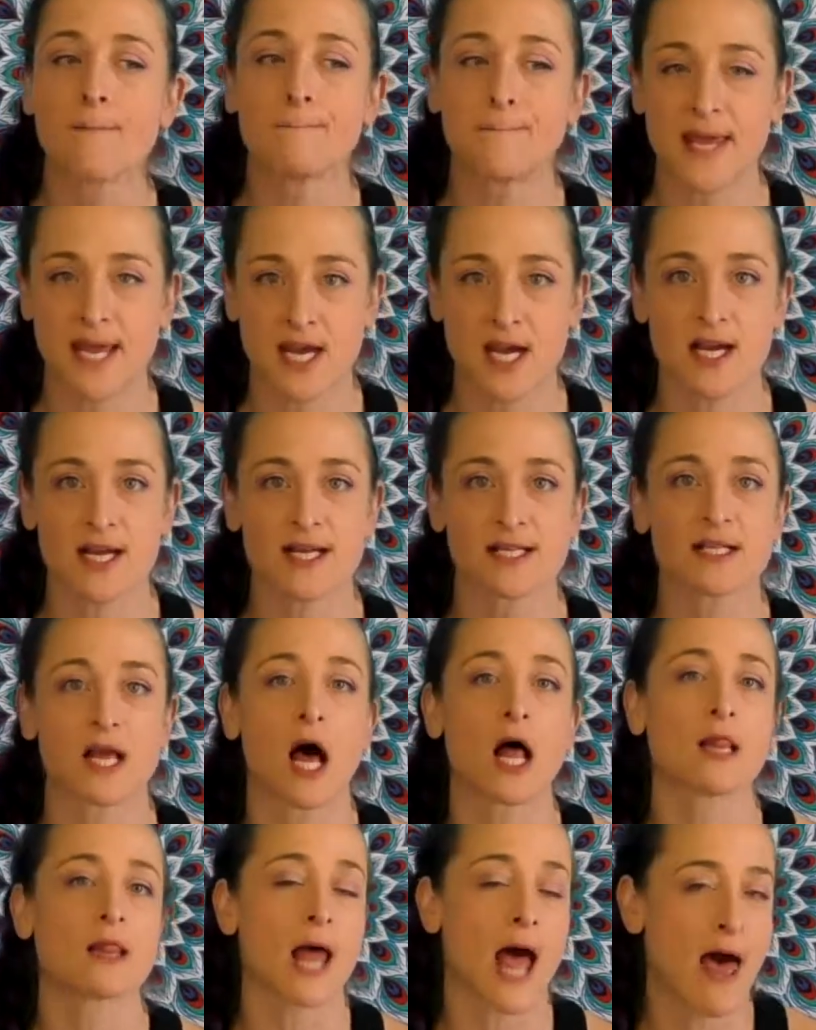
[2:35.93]
because
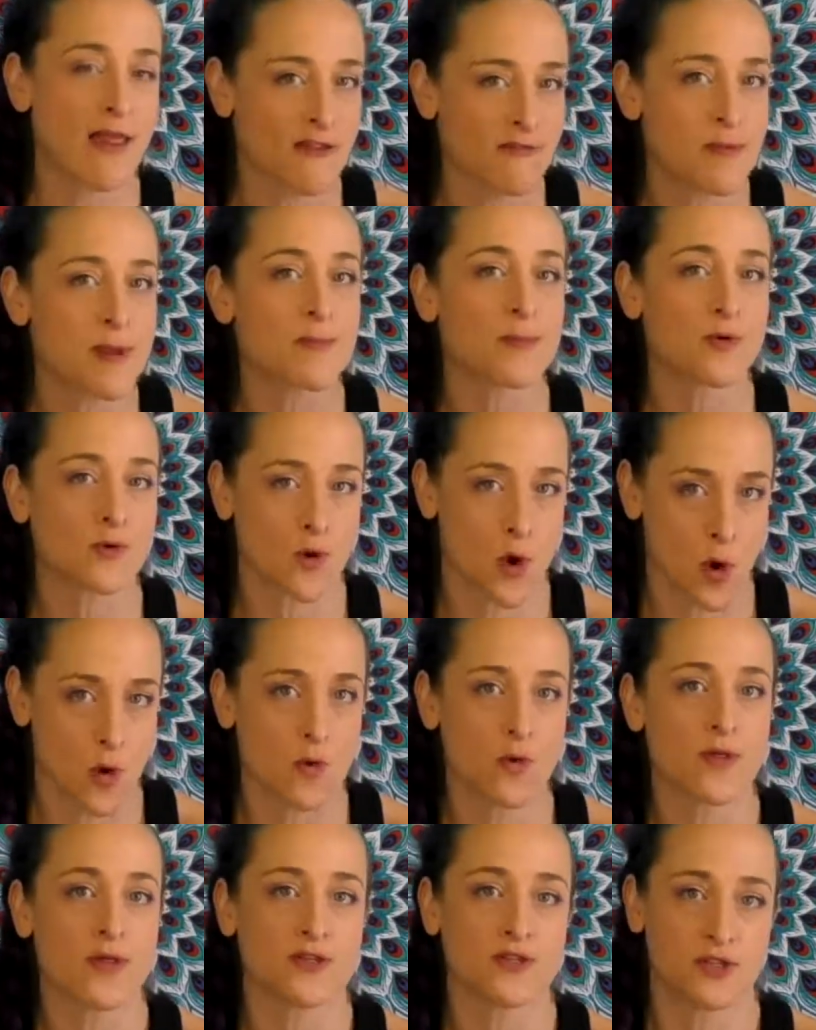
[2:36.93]
a lot of people
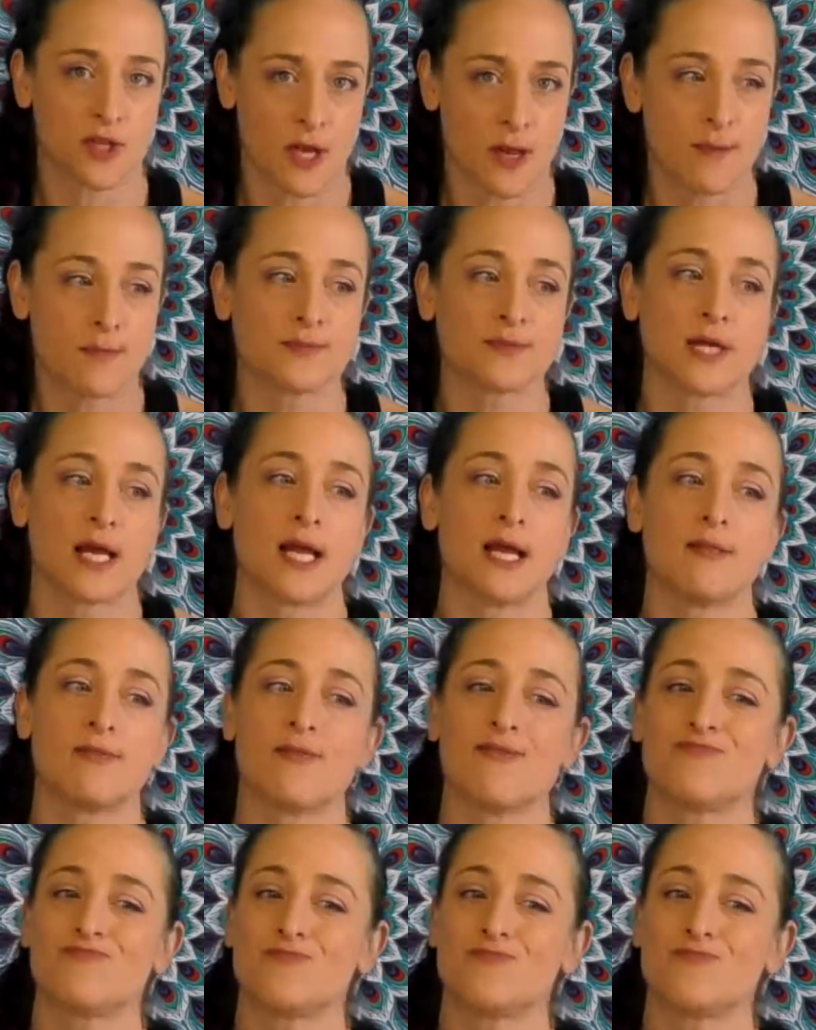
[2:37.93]
go to the gyms and